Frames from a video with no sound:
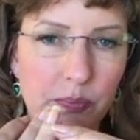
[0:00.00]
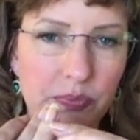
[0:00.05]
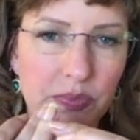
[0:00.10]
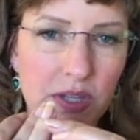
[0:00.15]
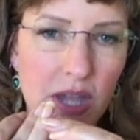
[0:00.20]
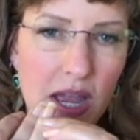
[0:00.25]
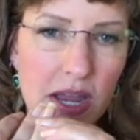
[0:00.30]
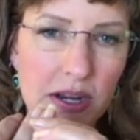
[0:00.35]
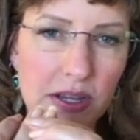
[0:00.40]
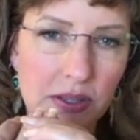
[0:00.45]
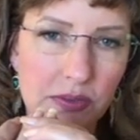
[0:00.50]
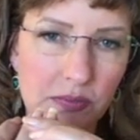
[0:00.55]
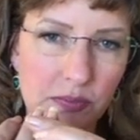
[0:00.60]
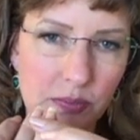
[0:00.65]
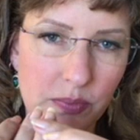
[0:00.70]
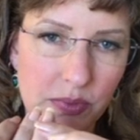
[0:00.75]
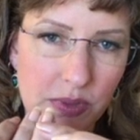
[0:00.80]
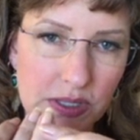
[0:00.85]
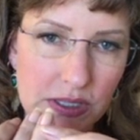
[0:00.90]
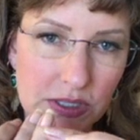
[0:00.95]
kind of
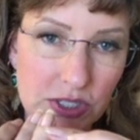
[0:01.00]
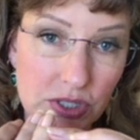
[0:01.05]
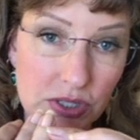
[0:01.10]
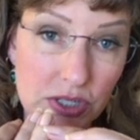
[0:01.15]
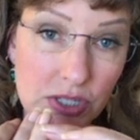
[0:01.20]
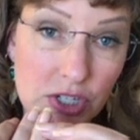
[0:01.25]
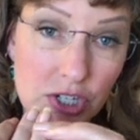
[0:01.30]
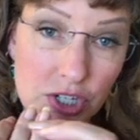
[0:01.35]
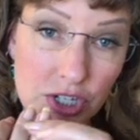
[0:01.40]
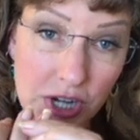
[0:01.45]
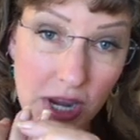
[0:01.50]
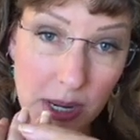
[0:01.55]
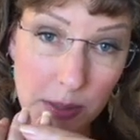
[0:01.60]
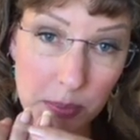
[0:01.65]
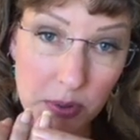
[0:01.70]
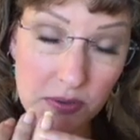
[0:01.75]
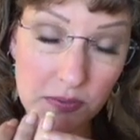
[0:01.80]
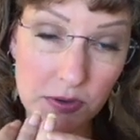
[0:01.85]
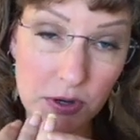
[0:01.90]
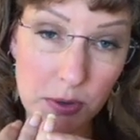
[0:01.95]
the shape
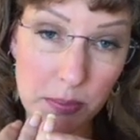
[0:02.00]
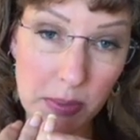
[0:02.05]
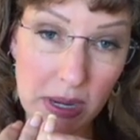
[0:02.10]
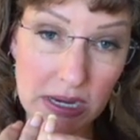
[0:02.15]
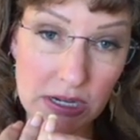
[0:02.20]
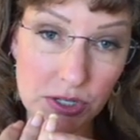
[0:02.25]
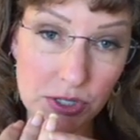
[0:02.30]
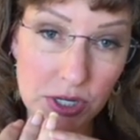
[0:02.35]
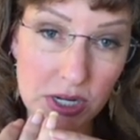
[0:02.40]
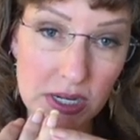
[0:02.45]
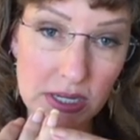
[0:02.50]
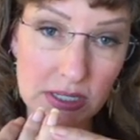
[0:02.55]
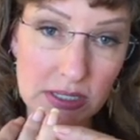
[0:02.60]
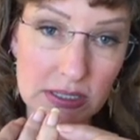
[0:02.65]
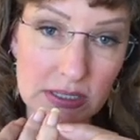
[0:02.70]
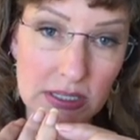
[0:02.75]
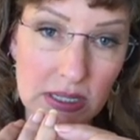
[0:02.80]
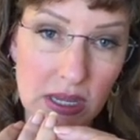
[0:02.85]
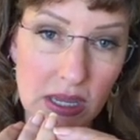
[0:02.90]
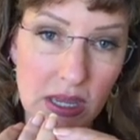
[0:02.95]
of your
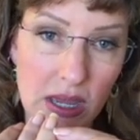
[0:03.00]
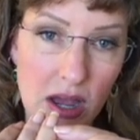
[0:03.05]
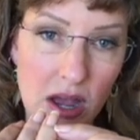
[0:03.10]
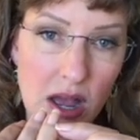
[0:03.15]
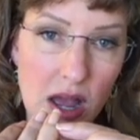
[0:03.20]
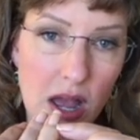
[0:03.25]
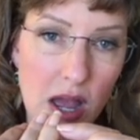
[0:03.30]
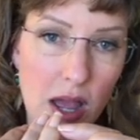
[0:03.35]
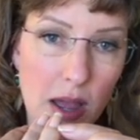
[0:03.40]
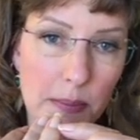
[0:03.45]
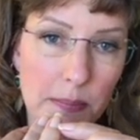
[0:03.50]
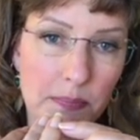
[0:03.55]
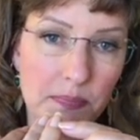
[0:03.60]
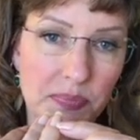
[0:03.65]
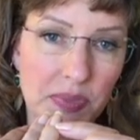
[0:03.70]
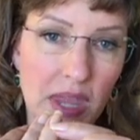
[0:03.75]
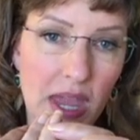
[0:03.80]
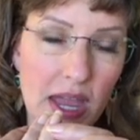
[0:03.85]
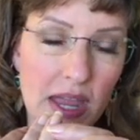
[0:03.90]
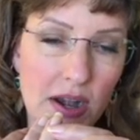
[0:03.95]
matrix,
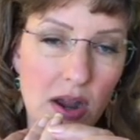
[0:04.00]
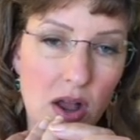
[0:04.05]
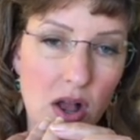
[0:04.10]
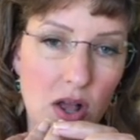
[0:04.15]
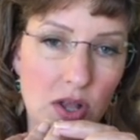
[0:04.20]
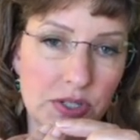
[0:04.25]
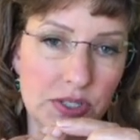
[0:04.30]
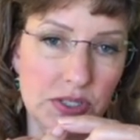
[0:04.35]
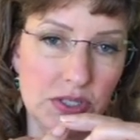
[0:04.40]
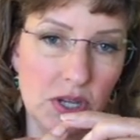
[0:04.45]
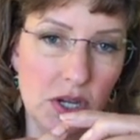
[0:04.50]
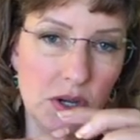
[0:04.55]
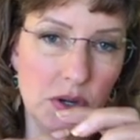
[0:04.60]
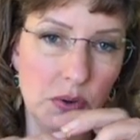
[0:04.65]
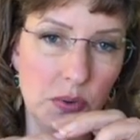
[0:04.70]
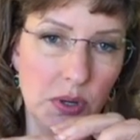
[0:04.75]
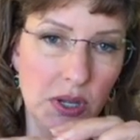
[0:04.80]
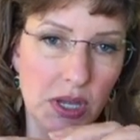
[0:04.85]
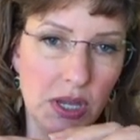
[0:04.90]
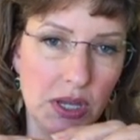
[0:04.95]
and
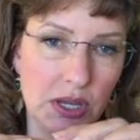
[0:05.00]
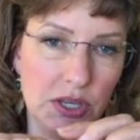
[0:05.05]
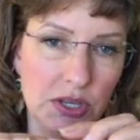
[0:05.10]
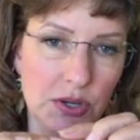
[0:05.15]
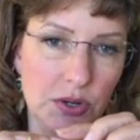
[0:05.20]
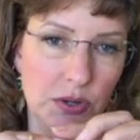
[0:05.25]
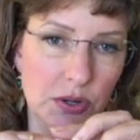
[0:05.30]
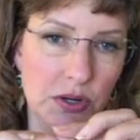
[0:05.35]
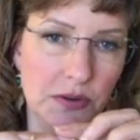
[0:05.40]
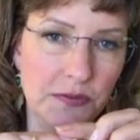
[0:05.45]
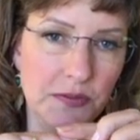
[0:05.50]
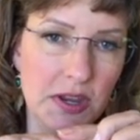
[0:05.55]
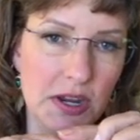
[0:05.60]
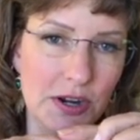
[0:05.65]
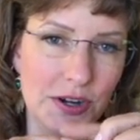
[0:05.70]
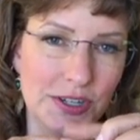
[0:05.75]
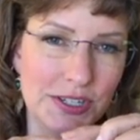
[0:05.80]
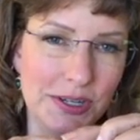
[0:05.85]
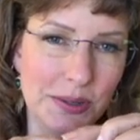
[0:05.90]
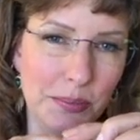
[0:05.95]
also your
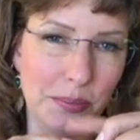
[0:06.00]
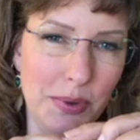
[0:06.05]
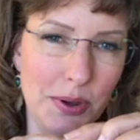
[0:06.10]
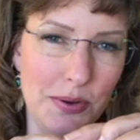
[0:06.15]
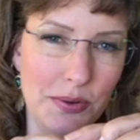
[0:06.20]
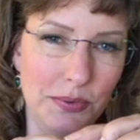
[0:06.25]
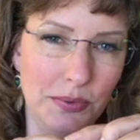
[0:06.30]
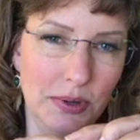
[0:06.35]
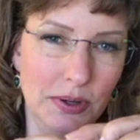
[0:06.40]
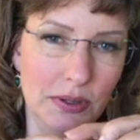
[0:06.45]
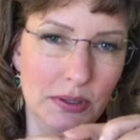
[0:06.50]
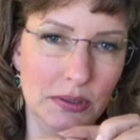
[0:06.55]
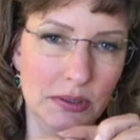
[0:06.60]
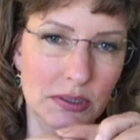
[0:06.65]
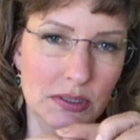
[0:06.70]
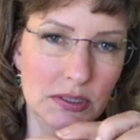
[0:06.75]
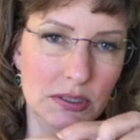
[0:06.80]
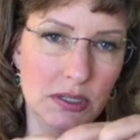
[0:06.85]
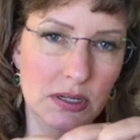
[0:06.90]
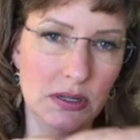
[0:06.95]
fingertip bone.
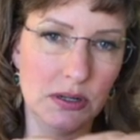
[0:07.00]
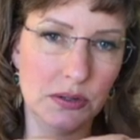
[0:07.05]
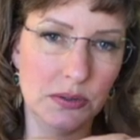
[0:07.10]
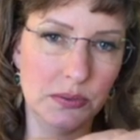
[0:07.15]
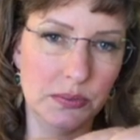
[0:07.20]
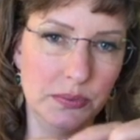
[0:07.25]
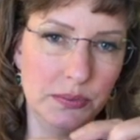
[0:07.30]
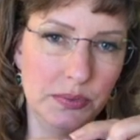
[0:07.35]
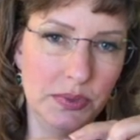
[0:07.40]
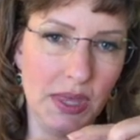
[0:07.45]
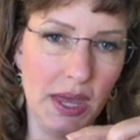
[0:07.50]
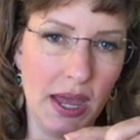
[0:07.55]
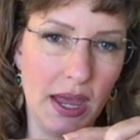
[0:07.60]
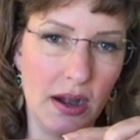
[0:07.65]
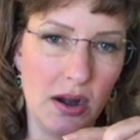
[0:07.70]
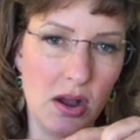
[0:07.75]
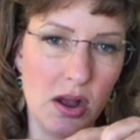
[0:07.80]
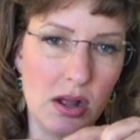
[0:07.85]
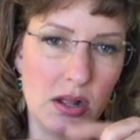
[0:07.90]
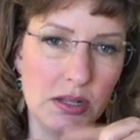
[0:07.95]
So
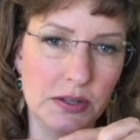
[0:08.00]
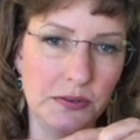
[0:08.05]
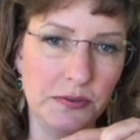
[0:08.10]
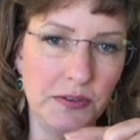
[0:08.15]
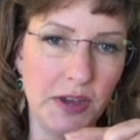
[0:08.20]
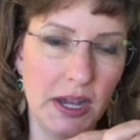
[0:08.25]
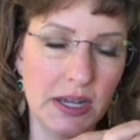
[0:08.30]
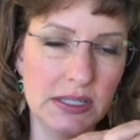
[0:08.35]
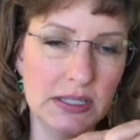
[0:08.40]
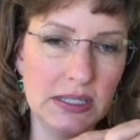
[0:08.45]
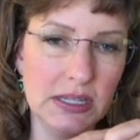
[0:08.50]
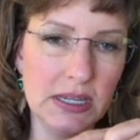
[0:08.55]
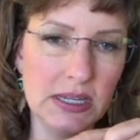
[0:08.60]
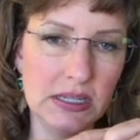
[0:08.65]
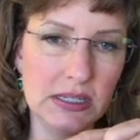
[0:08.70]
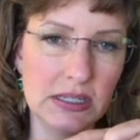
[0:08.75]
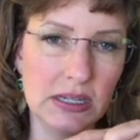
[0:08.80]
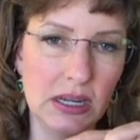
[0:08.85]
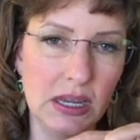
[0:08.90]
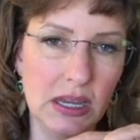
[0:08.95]
that all affects
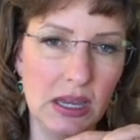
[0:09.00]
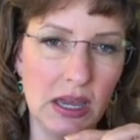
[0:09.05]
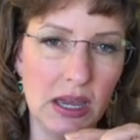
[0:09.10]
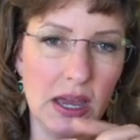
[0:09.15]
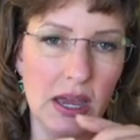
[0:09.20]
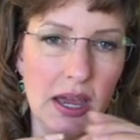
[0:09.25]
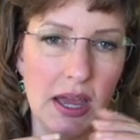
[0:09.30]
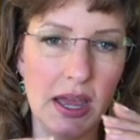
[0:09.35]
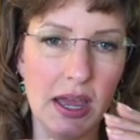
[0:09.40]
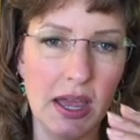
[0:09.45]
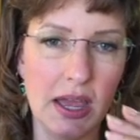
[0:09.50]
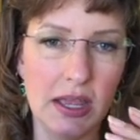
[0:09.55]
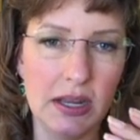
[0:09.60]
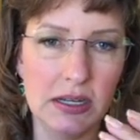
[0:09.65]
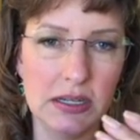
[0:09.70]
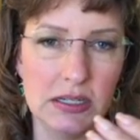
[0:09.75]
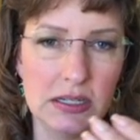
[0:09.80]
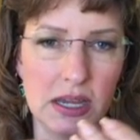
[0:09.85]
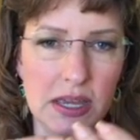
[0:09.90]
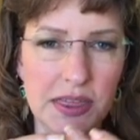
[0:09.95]
it.
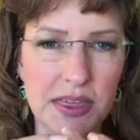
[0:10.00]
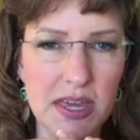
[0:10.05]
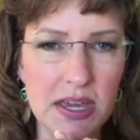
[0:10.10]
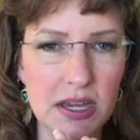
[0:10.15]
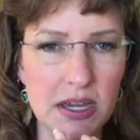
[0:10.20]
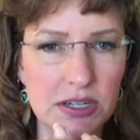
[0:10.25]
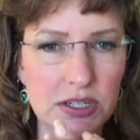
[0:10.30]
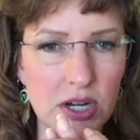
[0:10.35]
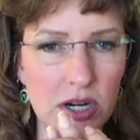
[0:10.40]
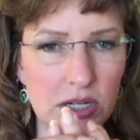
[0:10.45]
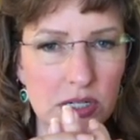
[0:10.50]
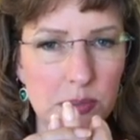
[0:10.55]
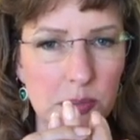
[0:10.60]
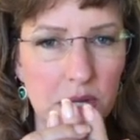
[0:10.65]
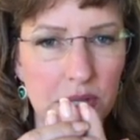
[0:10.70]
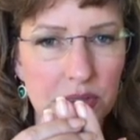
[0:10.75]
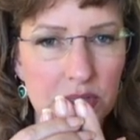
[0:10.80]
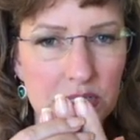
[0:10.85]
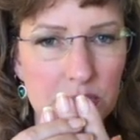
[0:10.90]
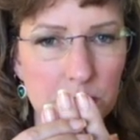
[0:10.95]
And I think I talked
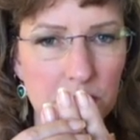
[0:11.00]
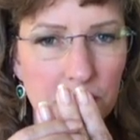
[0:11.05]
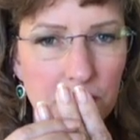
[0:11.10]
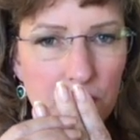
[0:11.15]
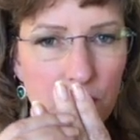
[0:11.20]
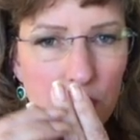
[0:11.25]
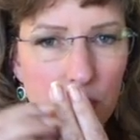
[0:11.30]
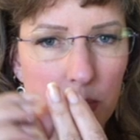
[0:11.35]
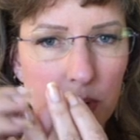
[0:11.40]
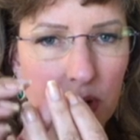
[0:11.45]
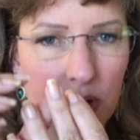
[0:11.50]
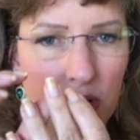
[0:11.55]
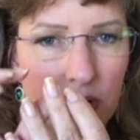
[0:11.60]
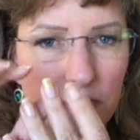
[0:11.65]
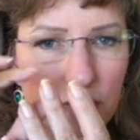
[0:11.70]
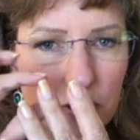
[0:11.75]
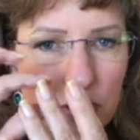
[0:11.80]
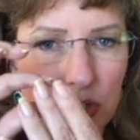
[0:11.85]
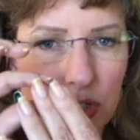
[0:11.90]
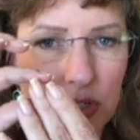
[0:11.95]
about this before, but not
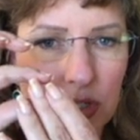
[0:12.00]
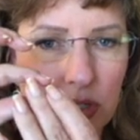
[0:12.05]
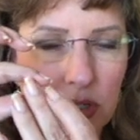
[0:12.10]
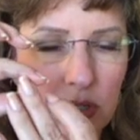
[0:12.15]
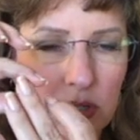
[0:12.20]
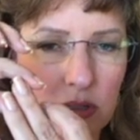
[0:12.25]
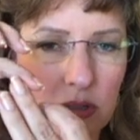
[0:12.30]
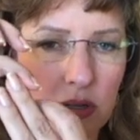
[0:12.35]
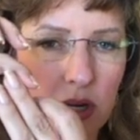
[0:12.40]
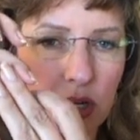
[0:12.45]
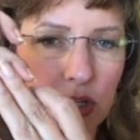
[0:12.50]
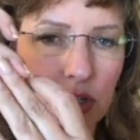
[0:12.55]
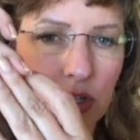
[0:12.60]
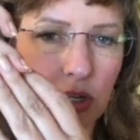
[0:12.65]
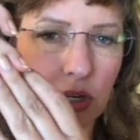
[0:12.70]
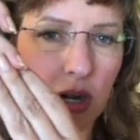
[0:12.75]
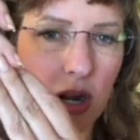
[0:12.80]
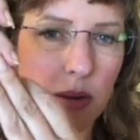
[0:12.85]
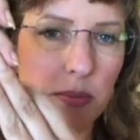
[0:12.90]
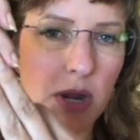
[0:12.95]

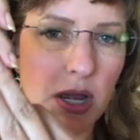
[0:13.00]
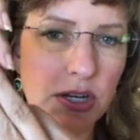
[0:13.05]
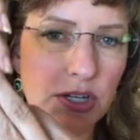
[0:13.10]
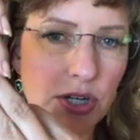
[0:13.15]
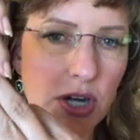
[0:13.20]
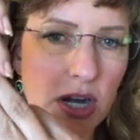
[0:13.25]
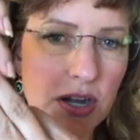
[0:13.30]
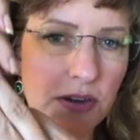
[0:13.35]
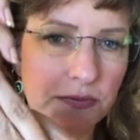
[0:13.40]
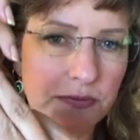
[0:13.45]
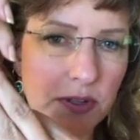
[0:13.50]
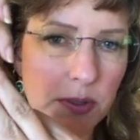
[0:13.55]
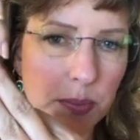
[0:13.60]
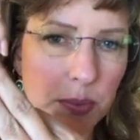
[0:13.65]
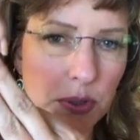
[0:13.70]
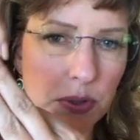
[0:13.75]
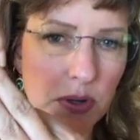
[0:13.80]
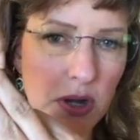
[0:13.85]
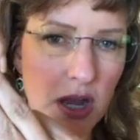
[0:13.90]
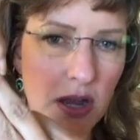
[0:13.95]
sure. I'm not trying to flip
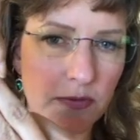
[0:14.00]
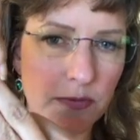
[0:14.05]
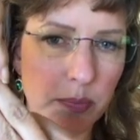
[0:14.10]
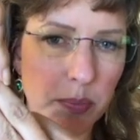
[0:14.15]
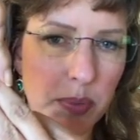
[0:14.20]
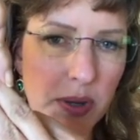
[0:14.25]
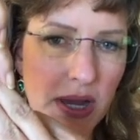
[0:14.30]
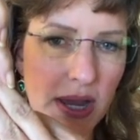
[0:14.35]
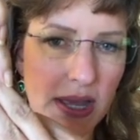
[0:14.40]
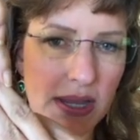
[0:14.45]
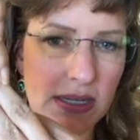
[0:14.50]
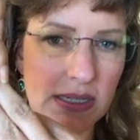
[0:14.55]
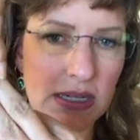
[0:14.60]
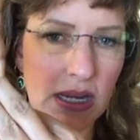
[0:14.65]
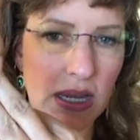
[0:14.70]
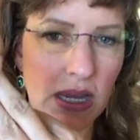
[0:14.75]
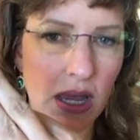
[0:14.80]
you off, but